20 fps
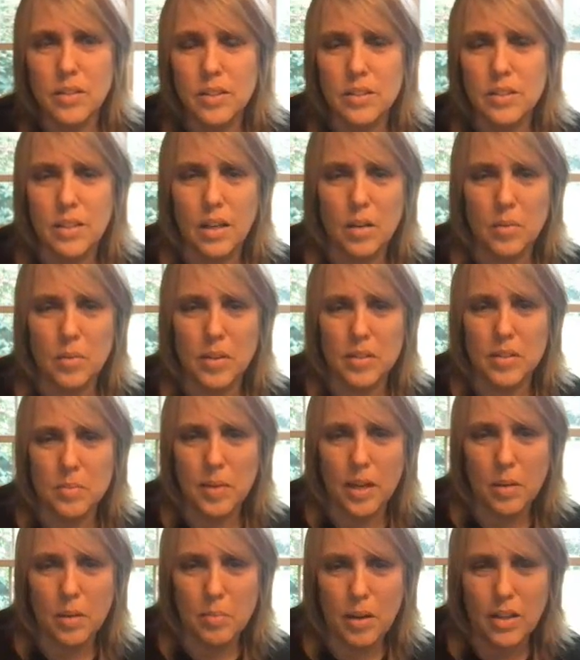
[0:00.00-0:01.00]
Was
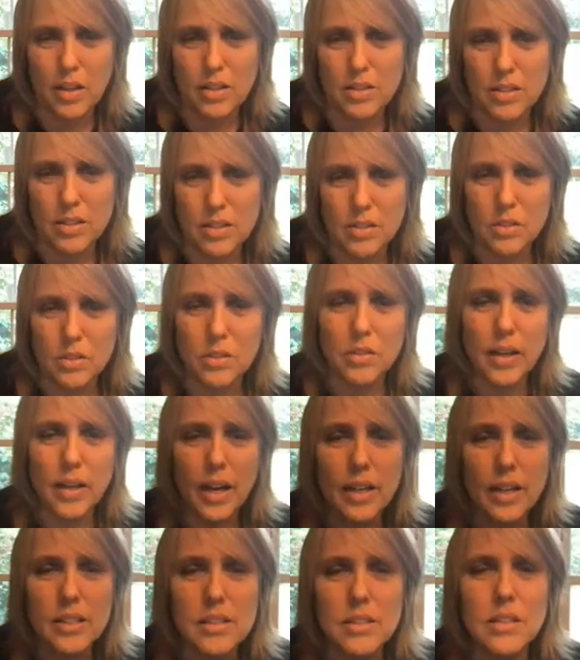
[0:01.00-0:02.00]
my hypothesis
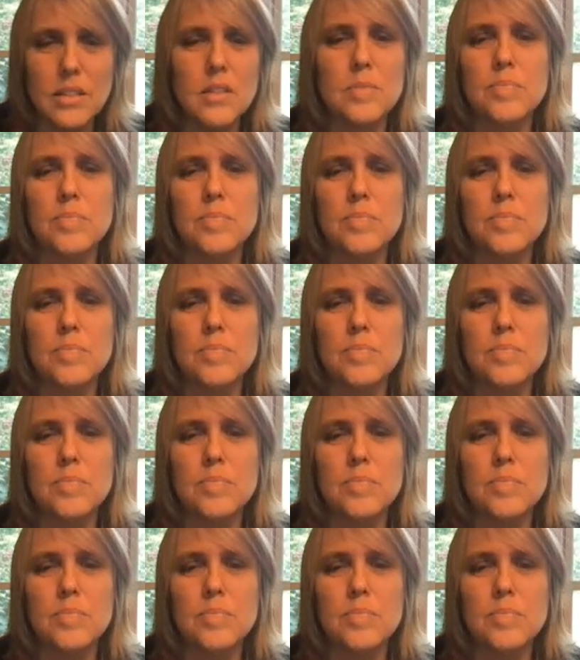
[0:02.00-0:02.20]
correct?